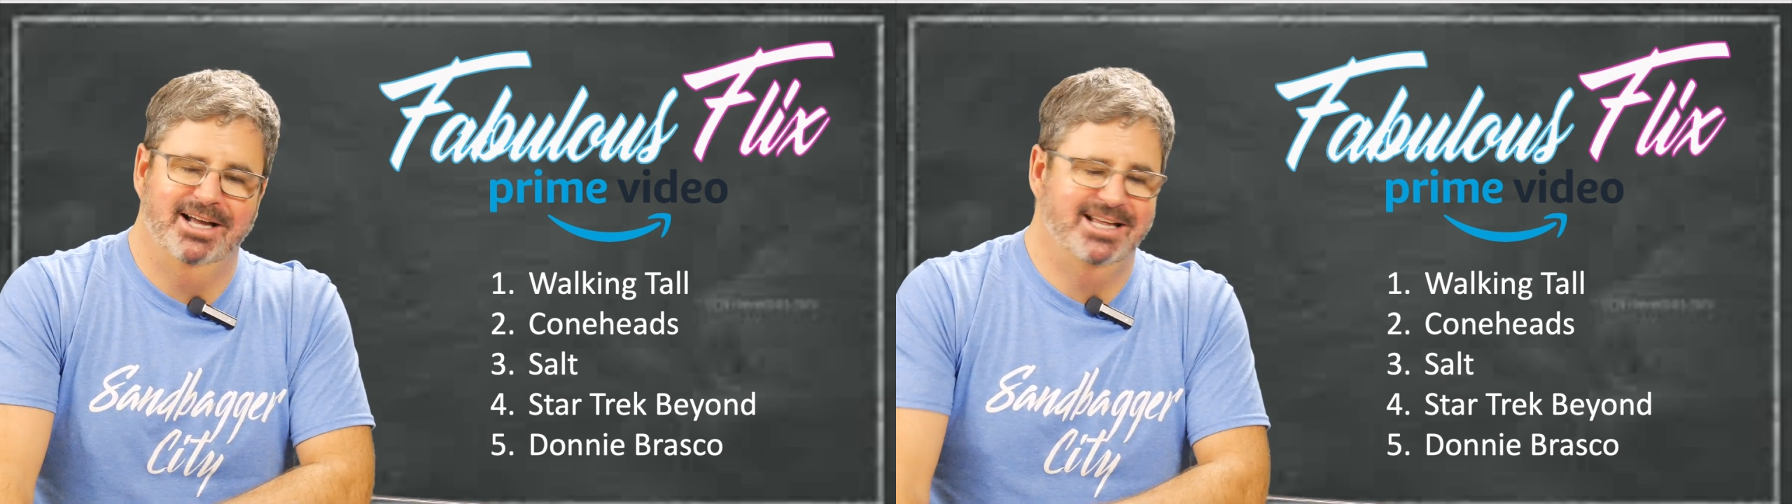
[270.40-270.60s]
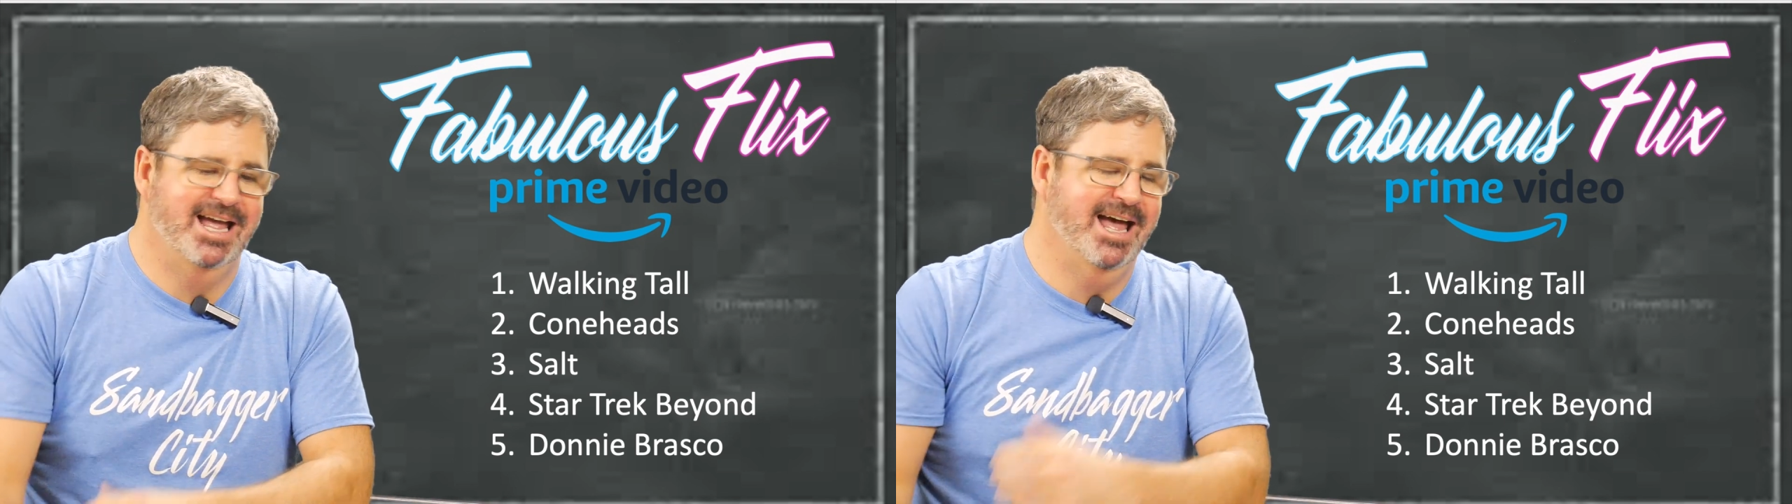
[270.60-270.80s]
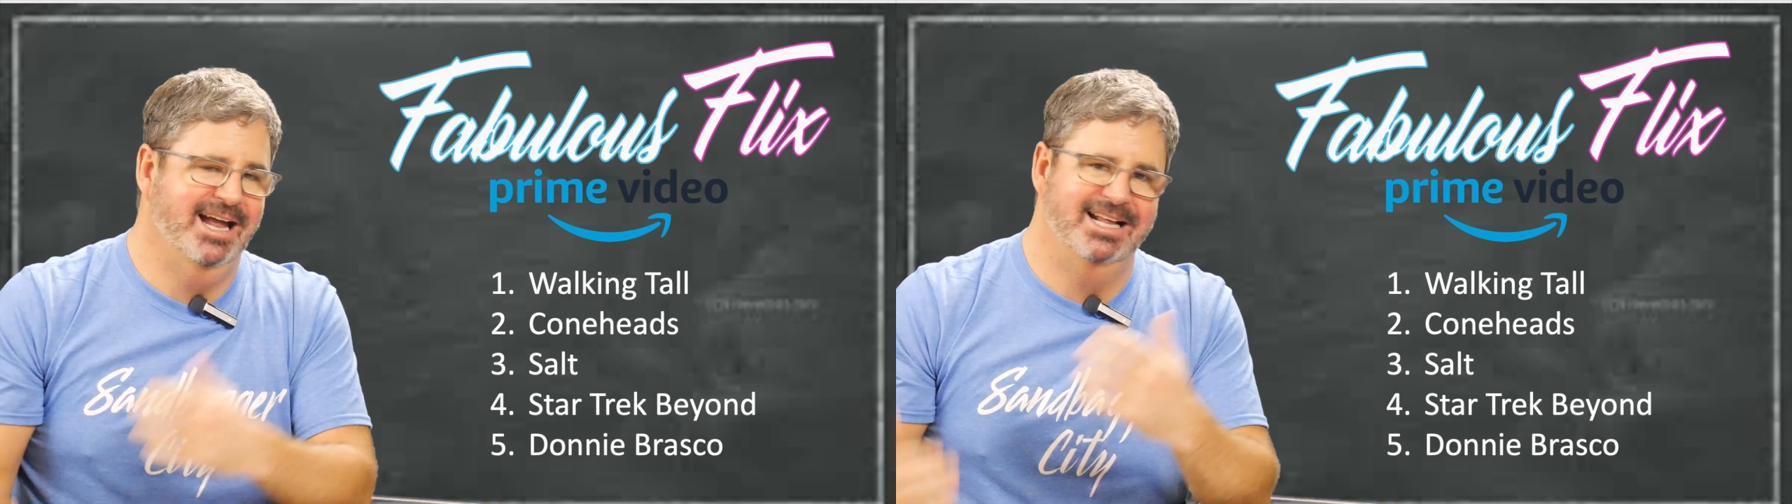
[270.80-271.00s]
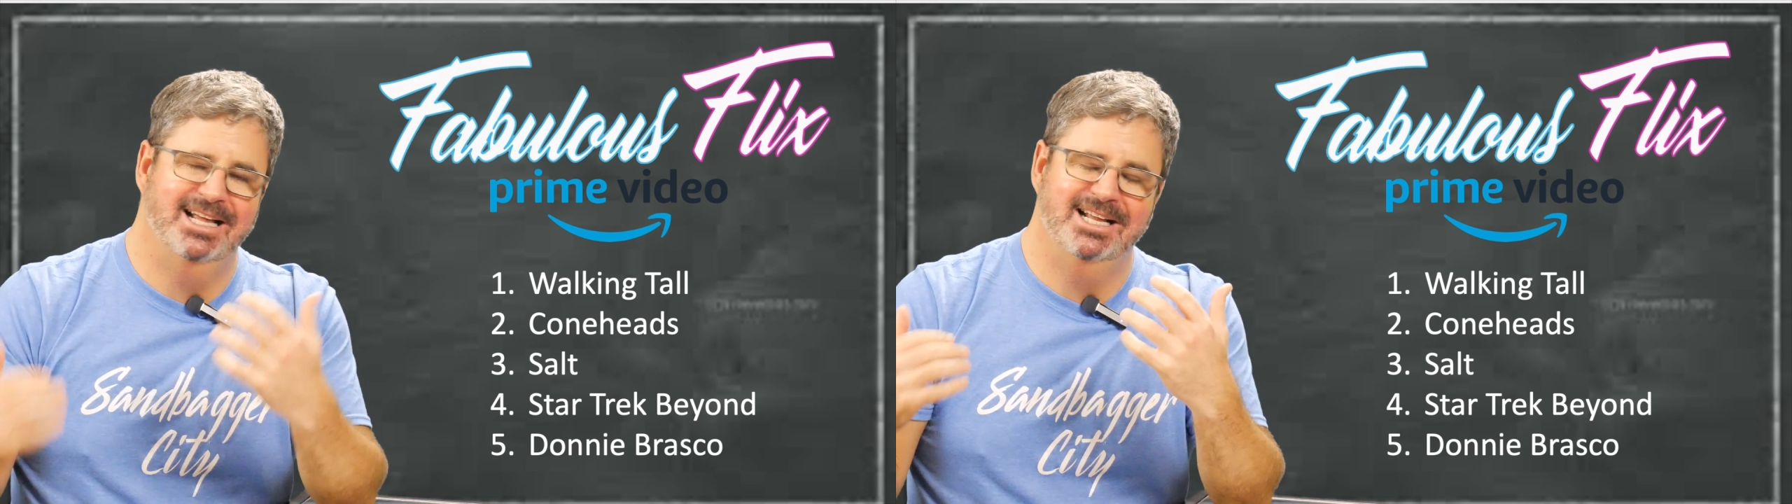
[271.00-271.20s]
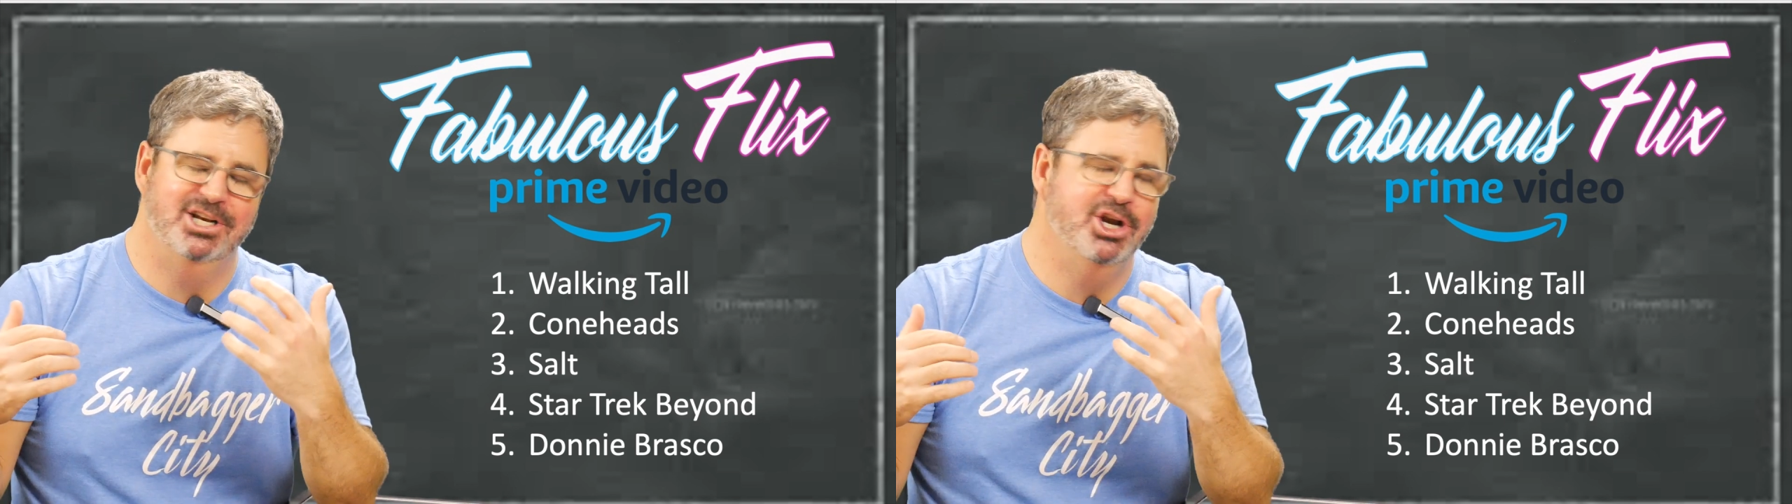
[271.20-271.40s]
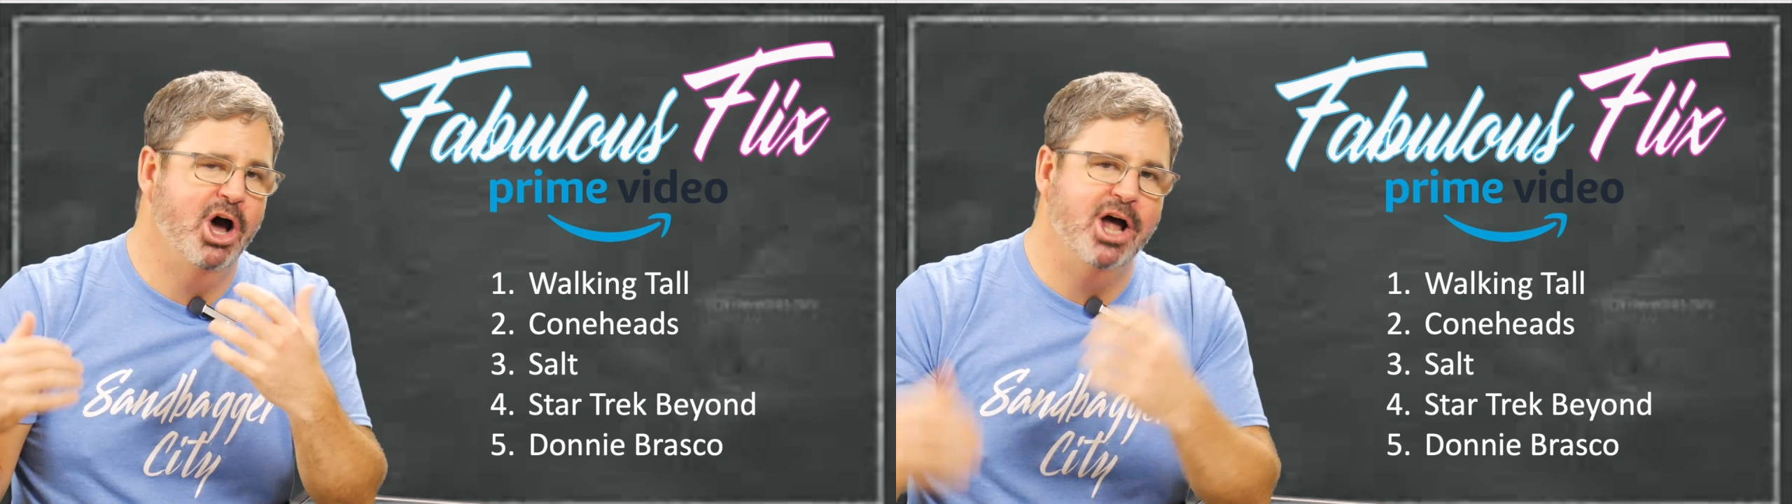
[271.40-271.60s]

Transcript: Again,